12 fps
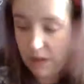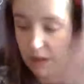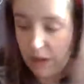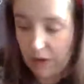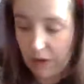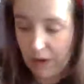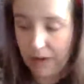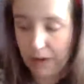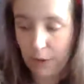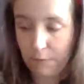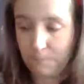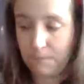They're all
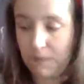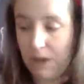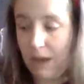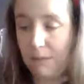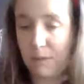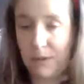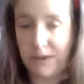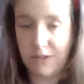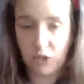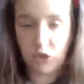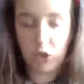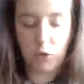here. I'm about to
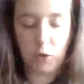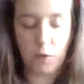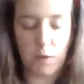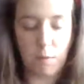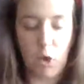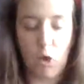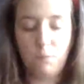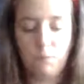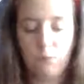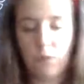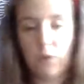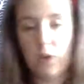show you them all.
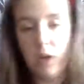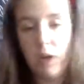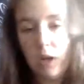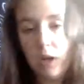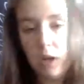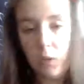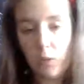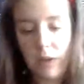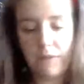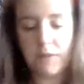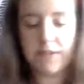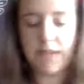We
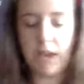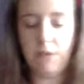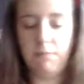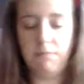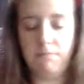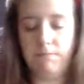have this cup.